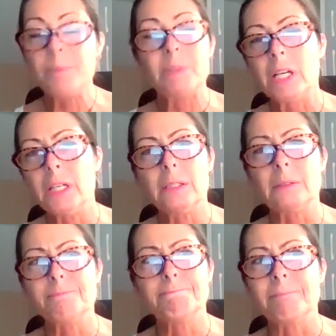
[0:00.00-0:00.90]

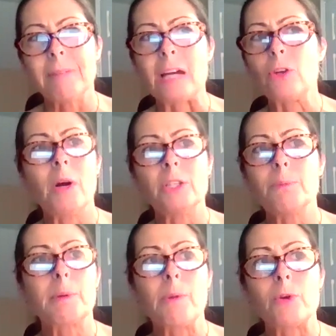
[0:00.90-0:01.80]
done. I don't want the
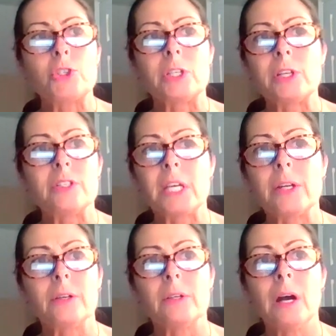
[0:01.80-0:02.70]
promotion this
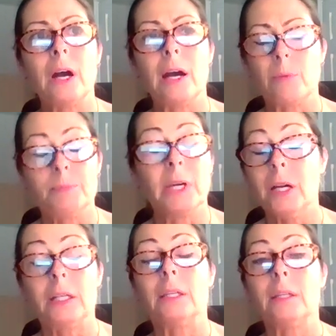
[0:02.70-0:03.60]
year. I'm
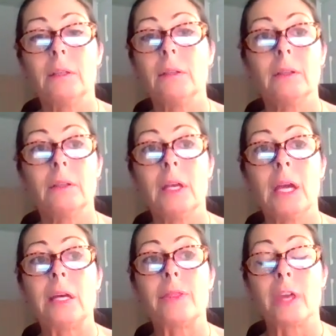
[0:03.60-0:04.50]
done.
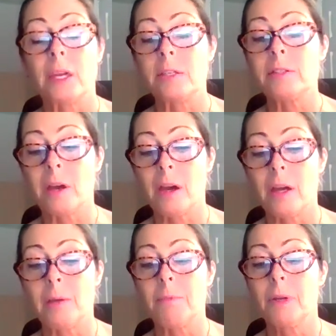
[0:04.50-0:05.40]
And I think it's
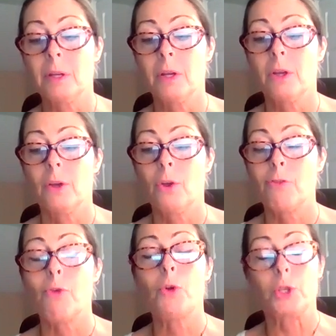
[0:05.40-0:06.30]
time
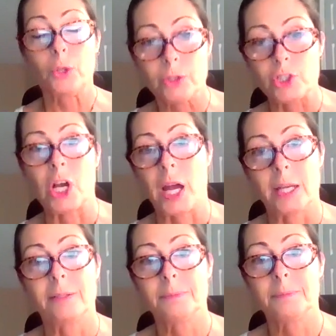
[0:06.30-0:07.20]
for you to
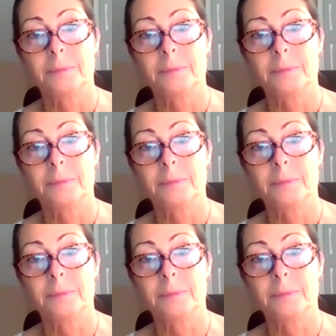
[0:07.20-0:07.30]
shine.